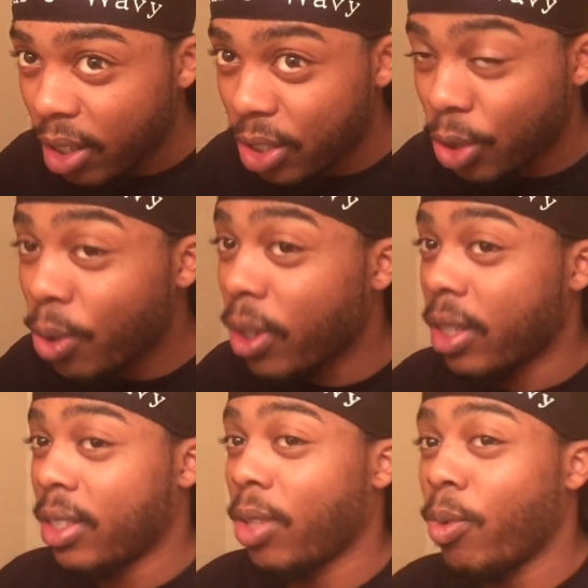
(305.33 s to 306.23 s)
showing.
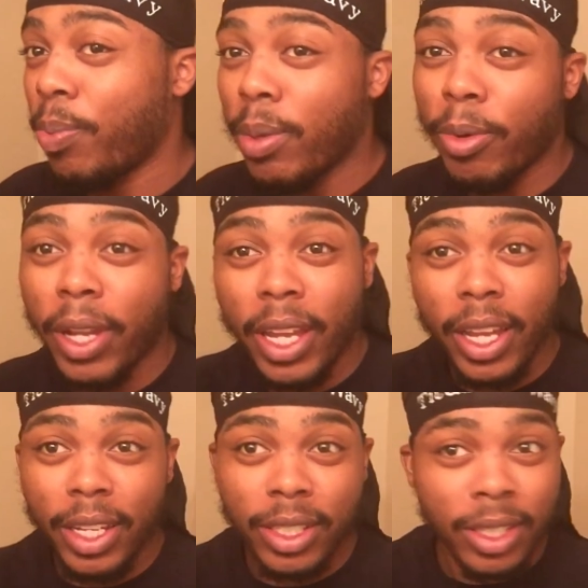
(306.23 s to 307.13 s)
So when people
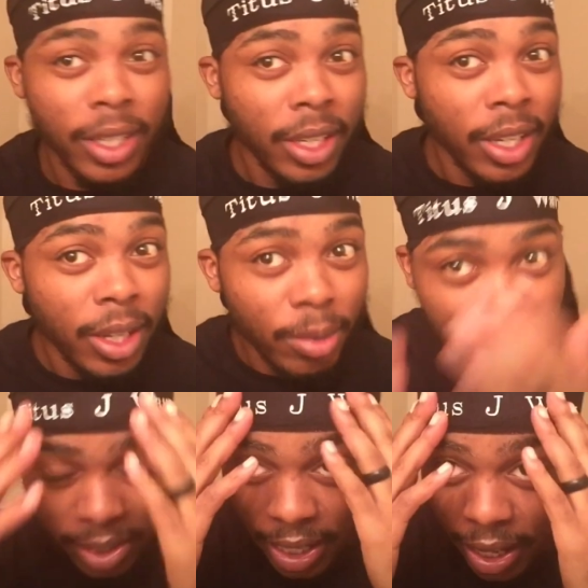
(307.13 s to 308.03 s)
ask,
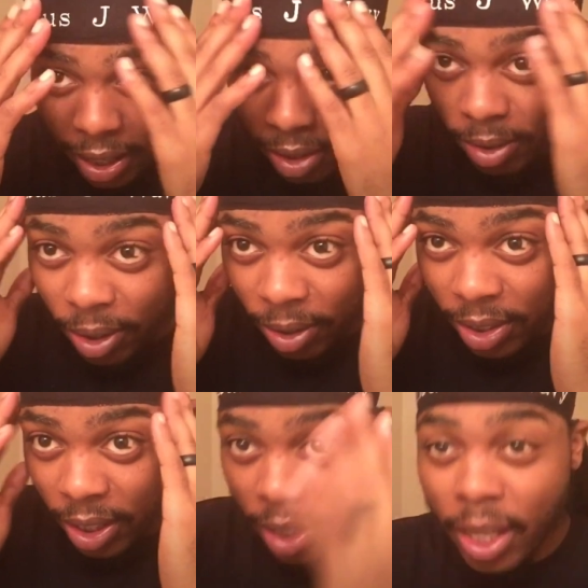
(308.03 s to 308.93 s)
what's that? You know,
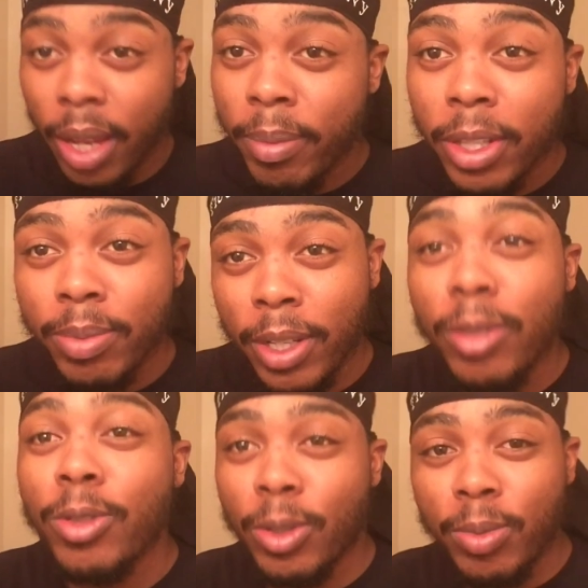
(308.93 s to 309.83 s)
say, hey man, it's my
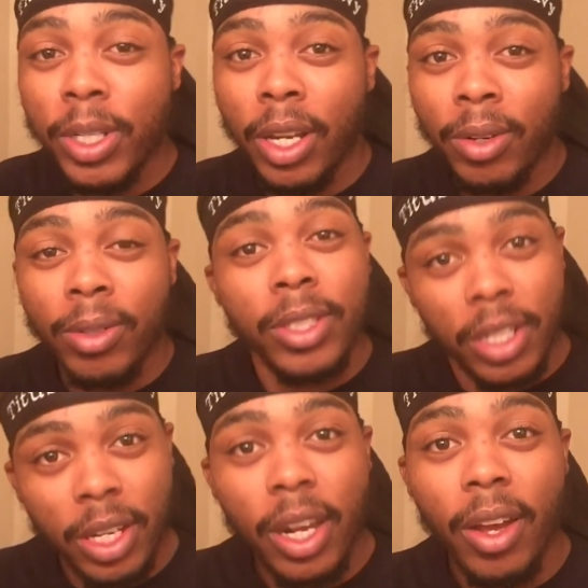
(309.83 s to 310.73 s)
YouTube channel.
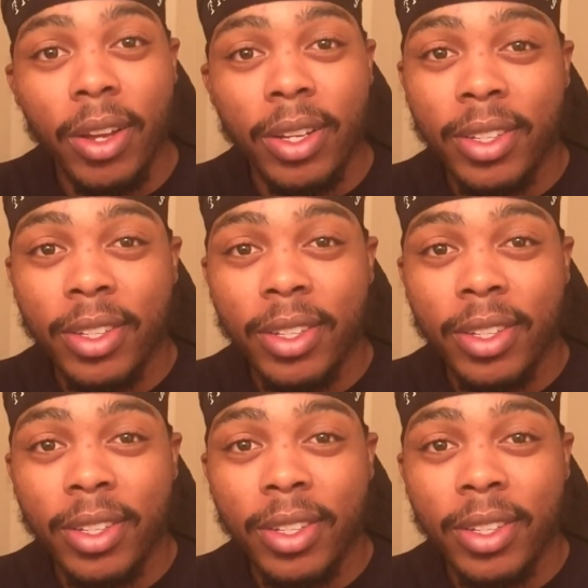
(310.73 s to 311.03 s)
Check it out.